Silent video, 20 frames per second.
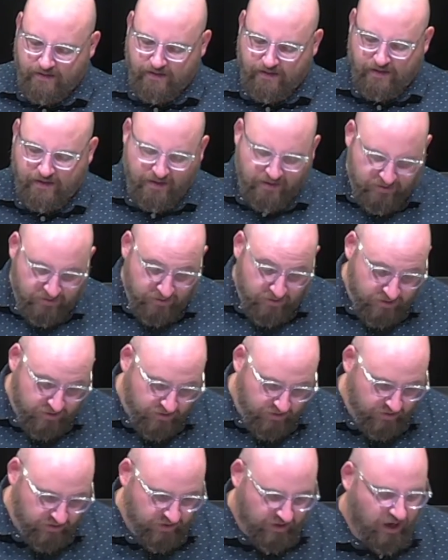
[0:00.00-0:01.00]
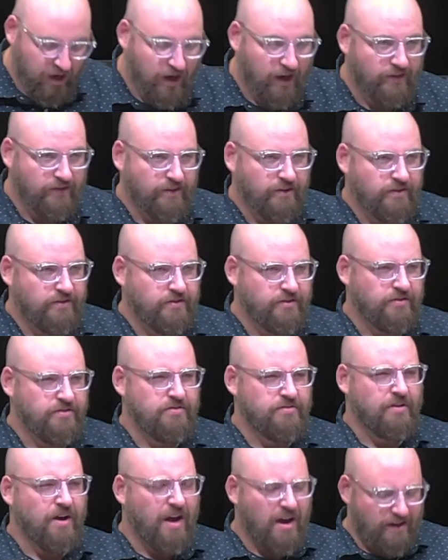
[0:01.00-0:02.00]
And it should cause us to
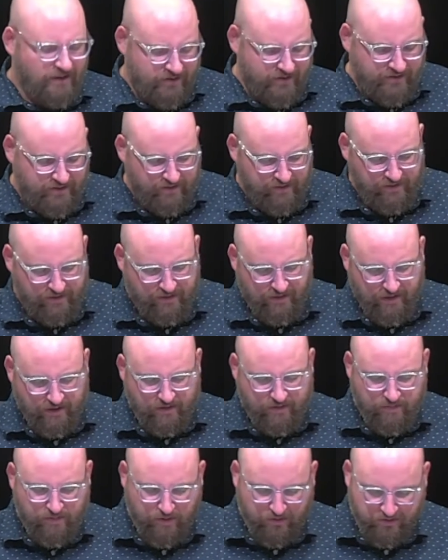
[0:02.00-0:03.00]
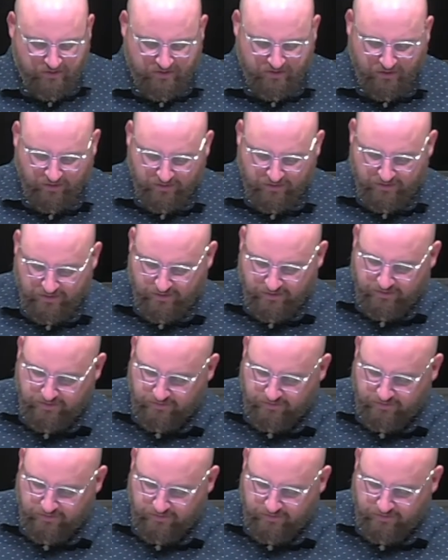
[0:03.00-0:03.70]
trust in the most certain